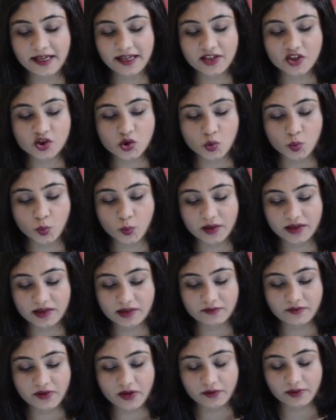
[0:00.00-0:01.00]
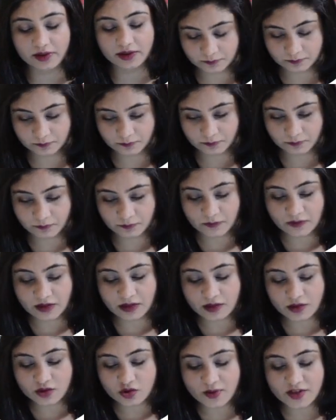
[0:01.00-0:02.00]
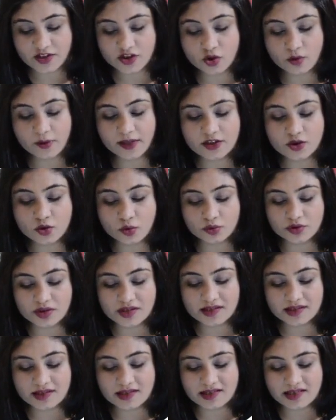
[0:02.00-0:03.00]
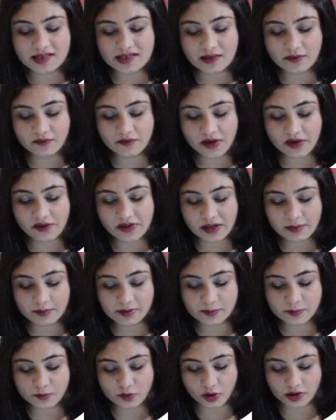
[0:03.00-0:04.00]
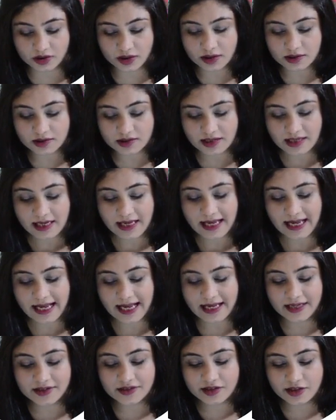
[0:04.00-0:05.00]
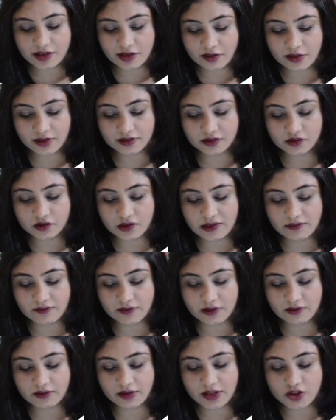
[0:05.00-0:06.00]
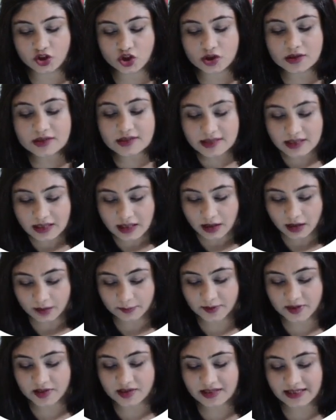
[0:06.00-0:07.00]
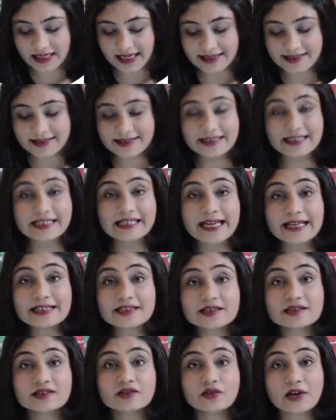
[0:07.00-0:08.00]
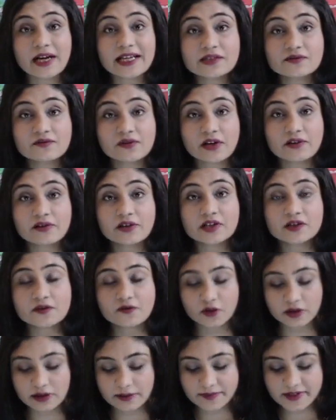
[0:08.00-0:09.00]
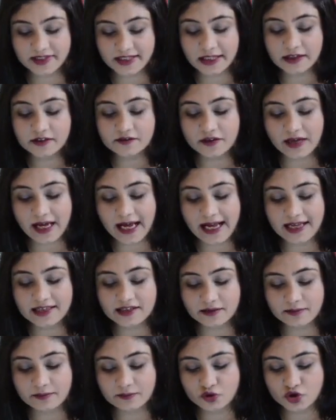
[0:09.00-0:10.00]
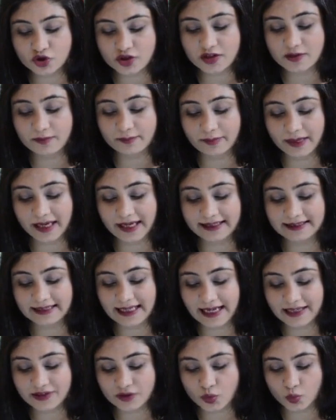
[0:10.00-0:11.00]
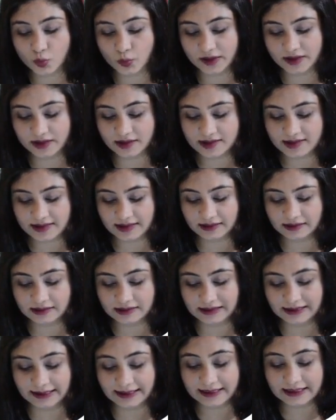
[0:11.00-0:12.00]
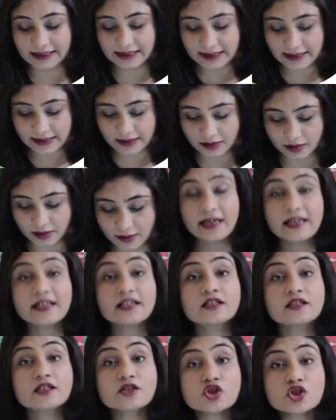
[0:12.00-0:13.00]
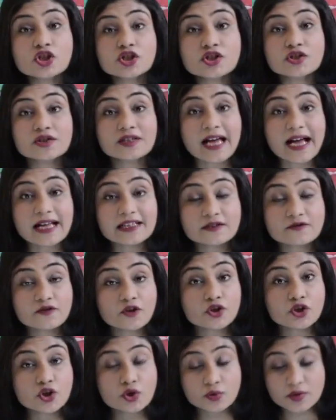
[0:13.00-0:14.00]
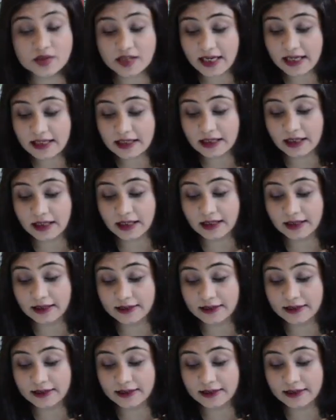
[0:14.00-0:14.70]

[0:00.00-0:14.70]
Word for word: page with the variant. So as you can notice, this is the variable product and here are the three variations person can select the right variant for themselves and just buy that with a single click here. In addition to that, if you're using uh,